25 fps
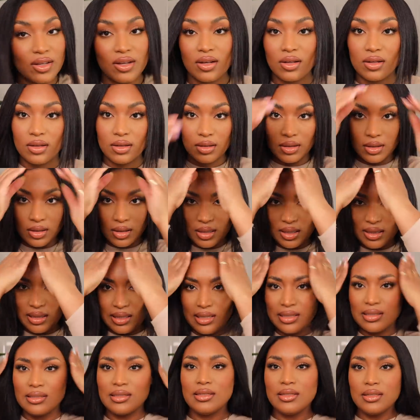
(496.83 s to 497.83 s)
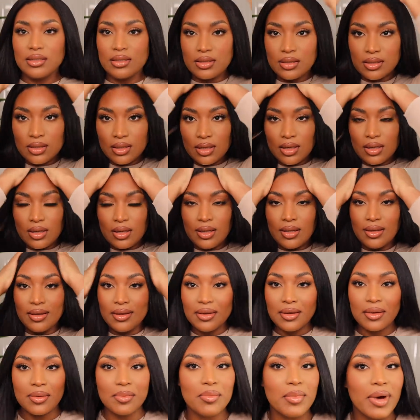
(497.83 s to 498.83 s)
go. And this is
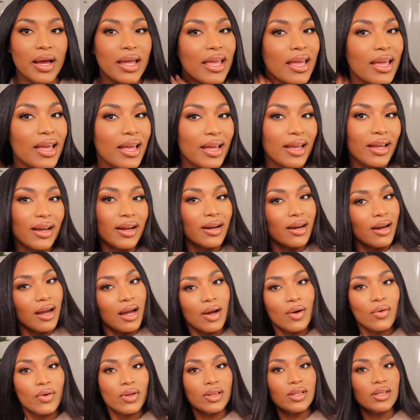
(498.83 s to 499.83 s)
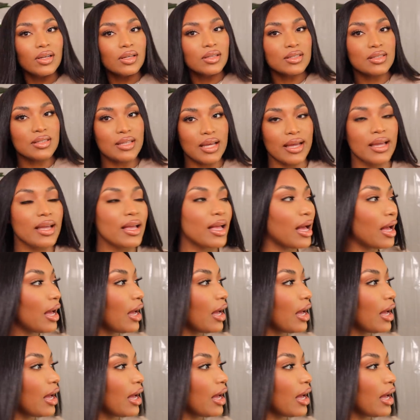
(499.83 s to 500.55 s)
my hair, how it looks like.